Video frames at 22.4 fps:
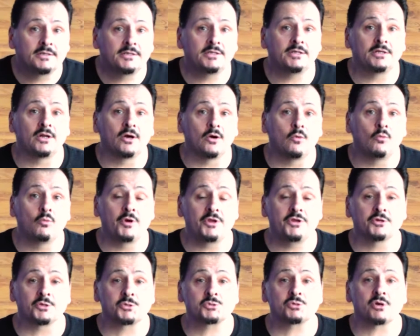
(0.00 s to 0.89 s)

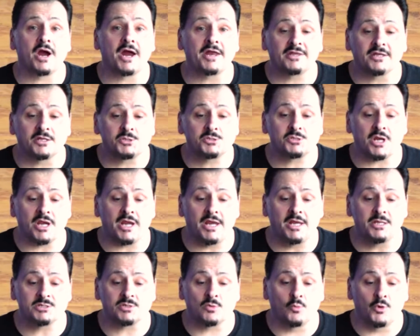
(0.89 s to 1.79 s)
what you're trying to
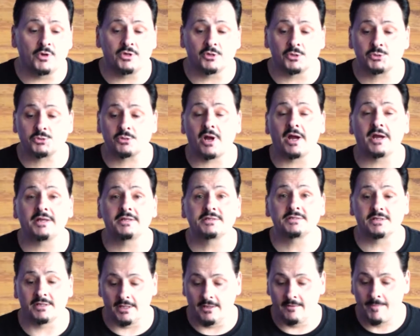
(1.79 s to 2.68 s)
change and what you're trying
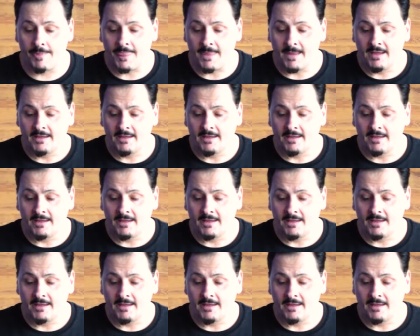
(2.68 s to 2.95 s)
to